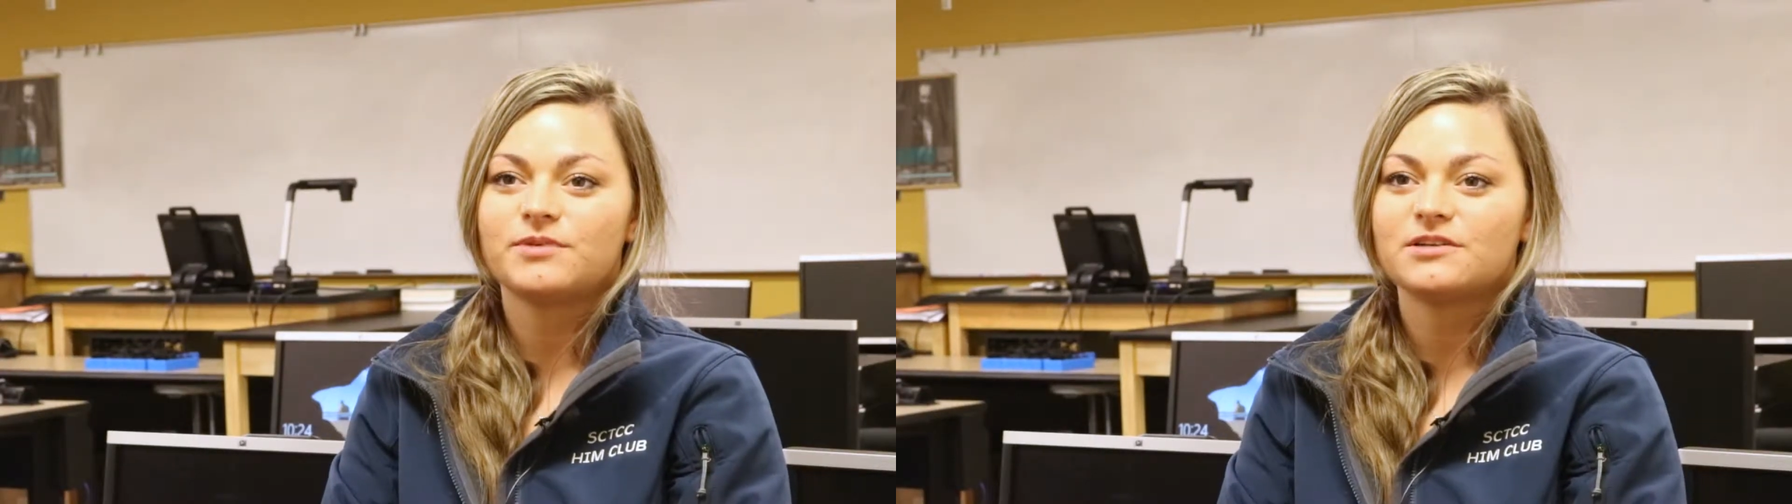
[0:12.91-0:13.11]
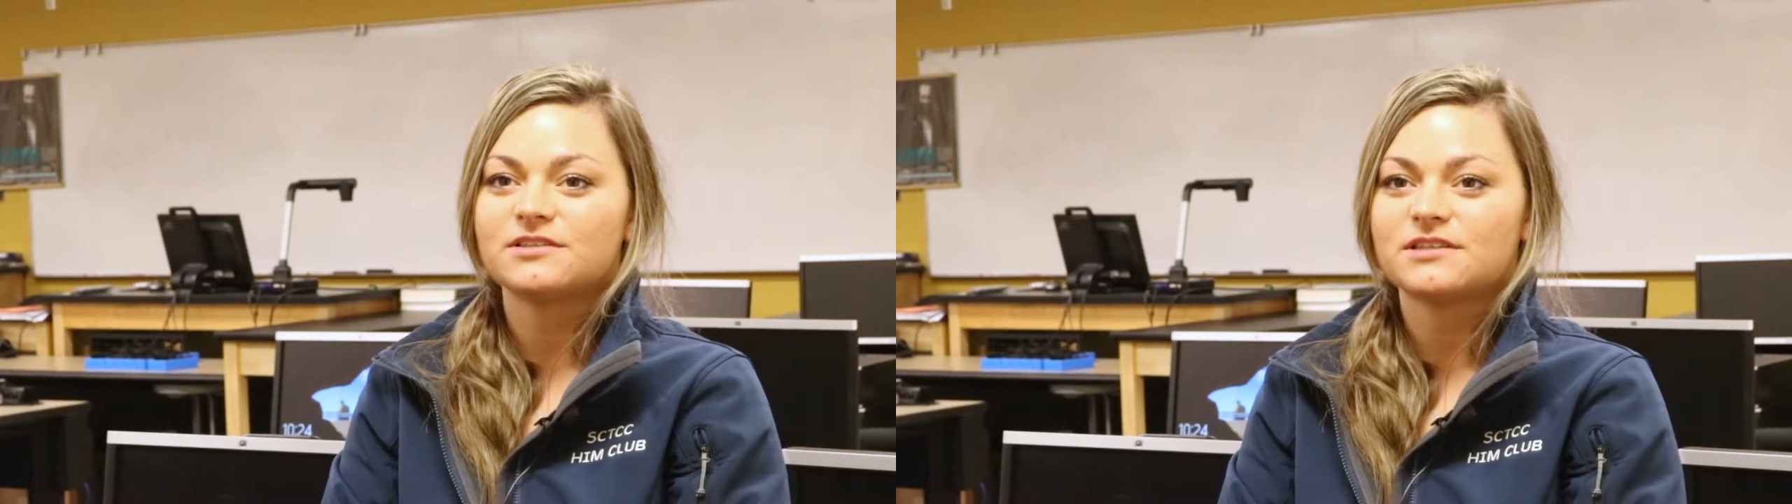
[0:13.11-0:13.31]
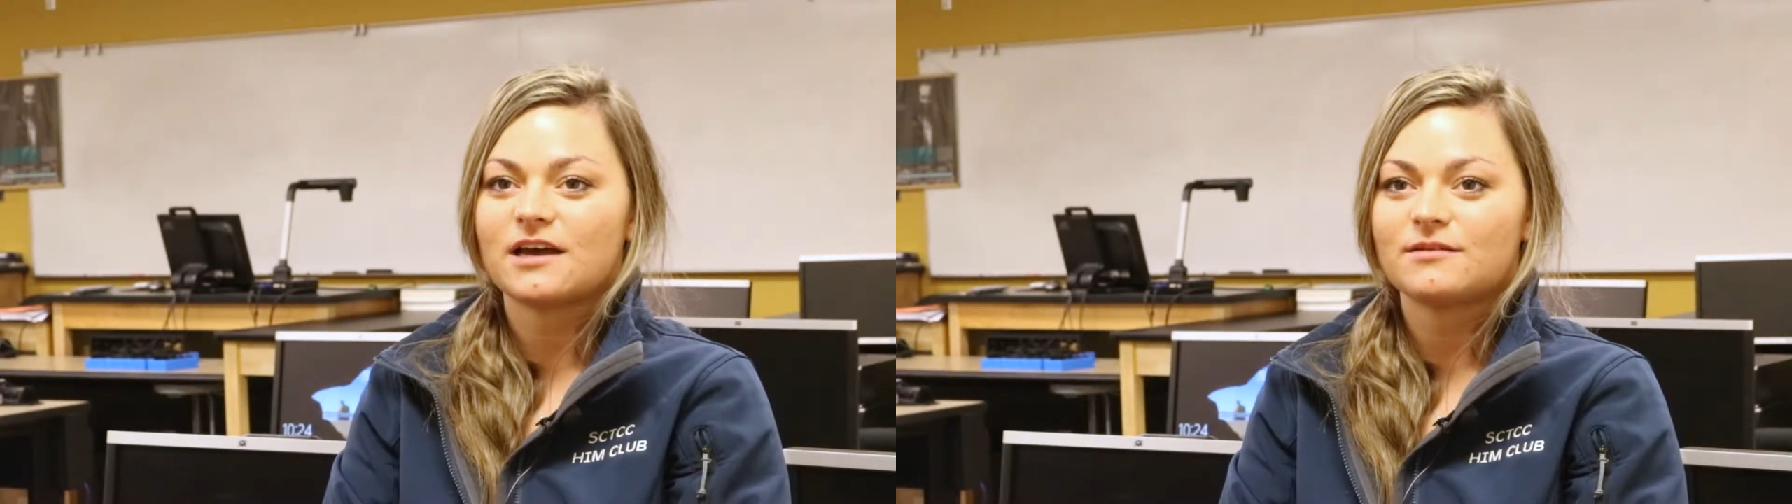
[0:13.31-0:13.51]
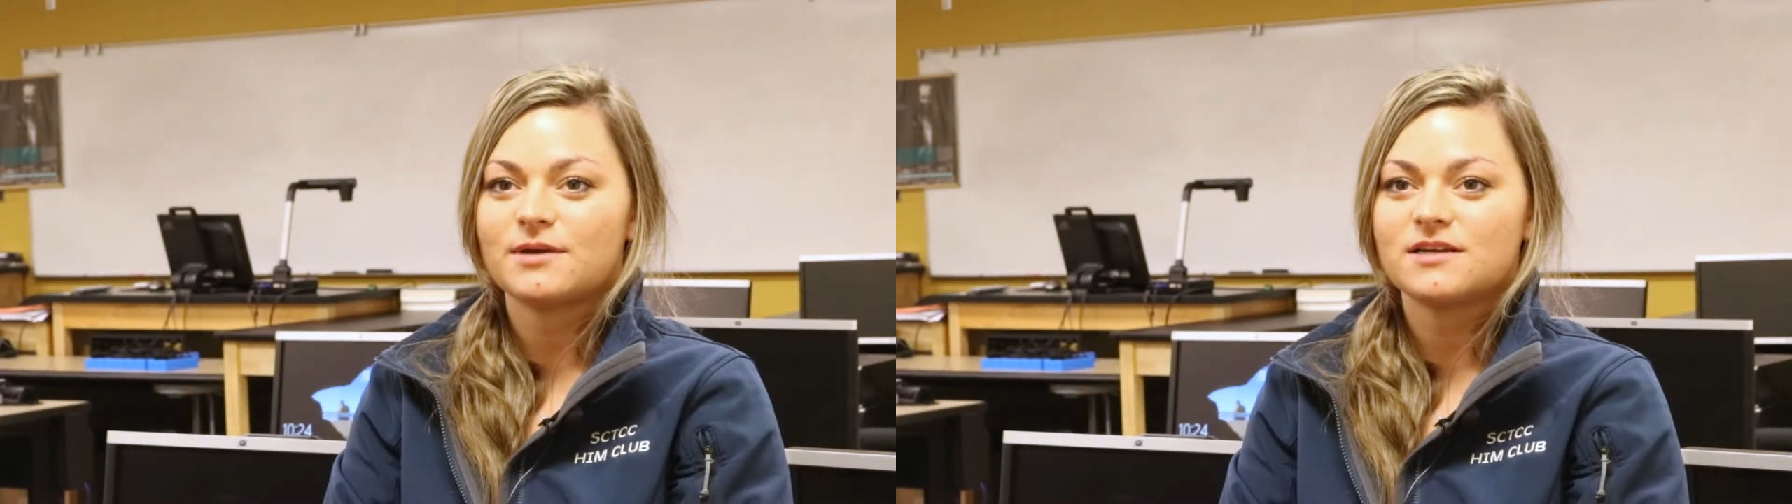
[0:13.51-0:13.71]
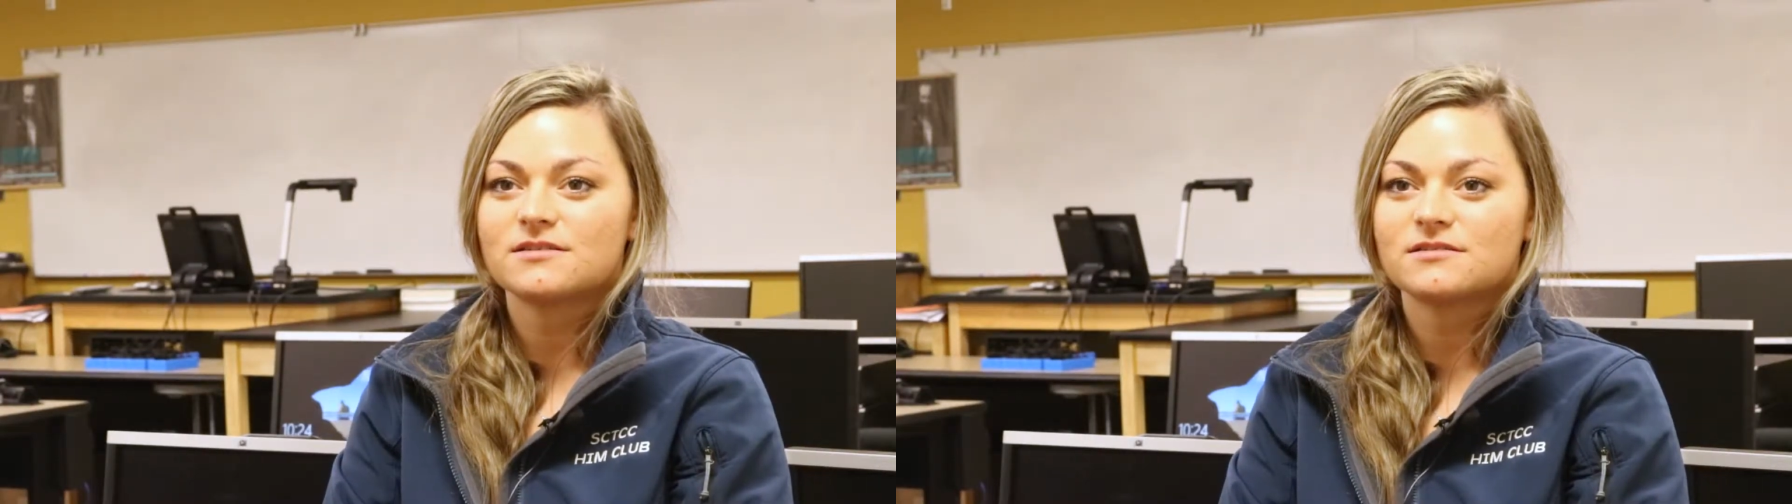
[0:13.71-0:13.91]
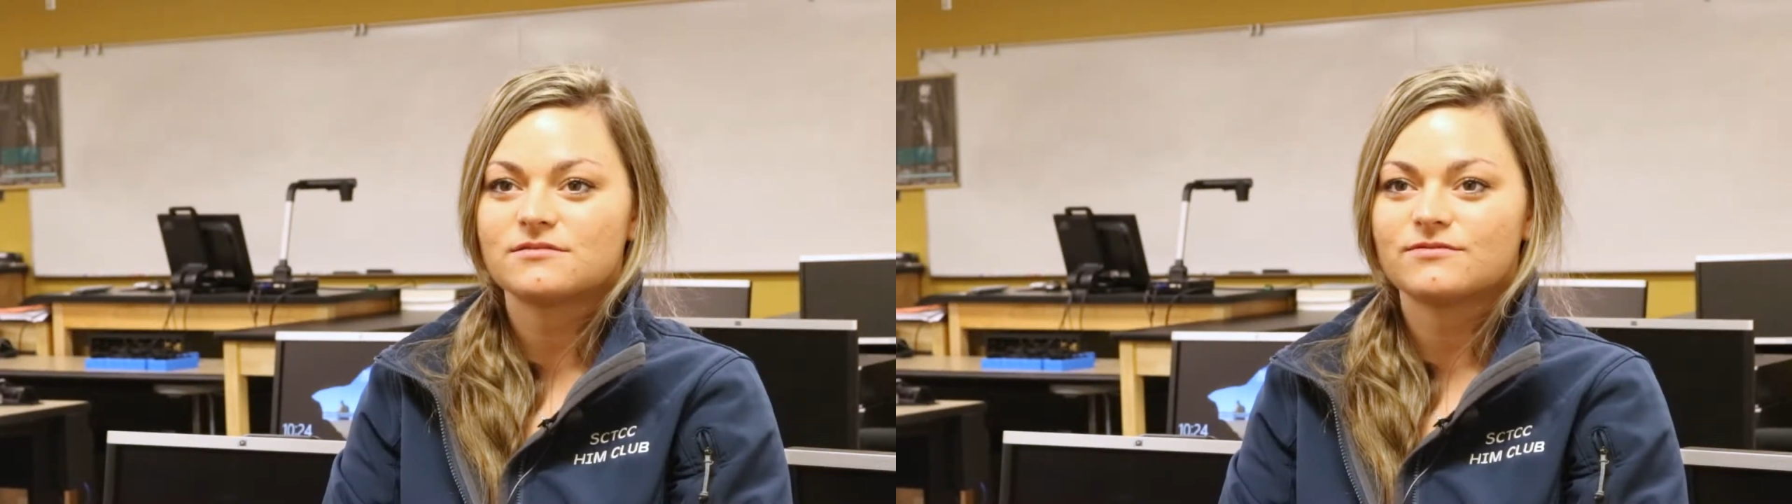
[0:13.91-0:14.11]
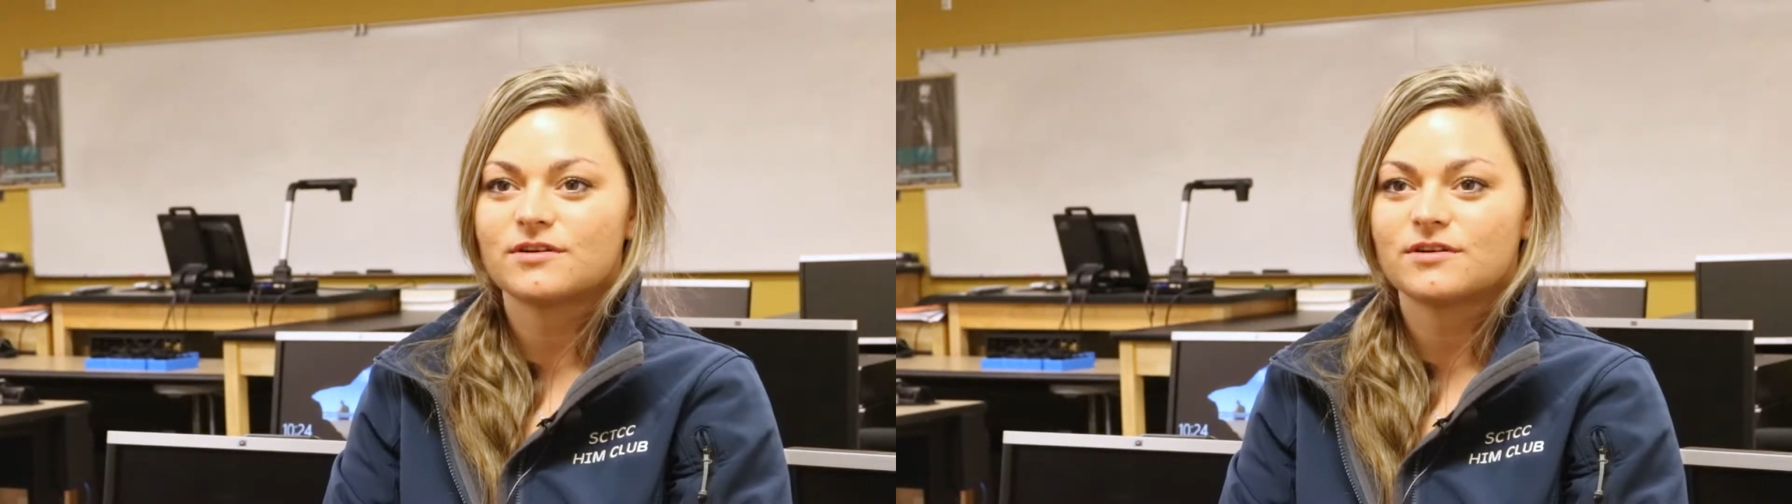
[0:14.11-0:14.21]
build a database